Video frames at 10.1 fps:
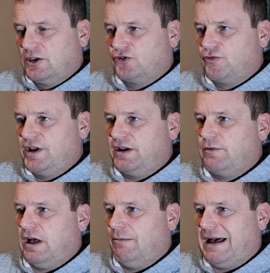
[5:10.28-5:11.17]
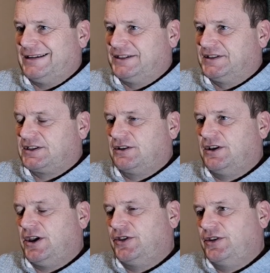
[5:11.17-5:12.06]
It's really well balanced, and
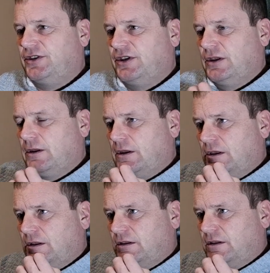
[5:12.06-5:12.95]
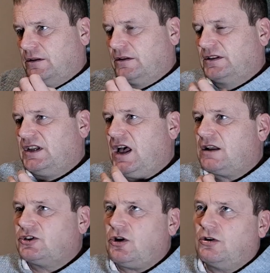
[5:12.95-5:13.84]
the
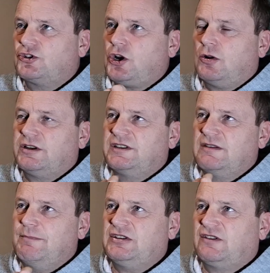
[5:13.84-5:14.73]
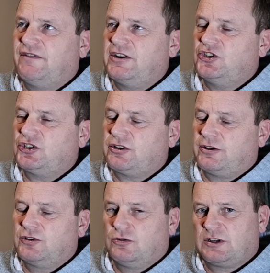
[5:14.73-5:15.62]
dark chocolatey bitter finish that
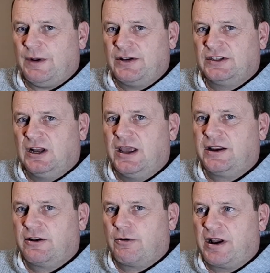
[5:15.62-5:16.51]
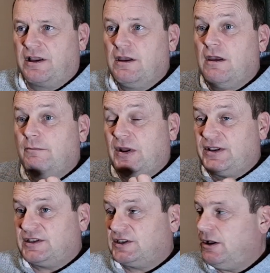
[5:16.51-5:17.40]
I talked about is lingering, but
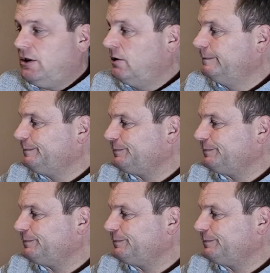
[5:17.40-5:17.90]
it's subtle.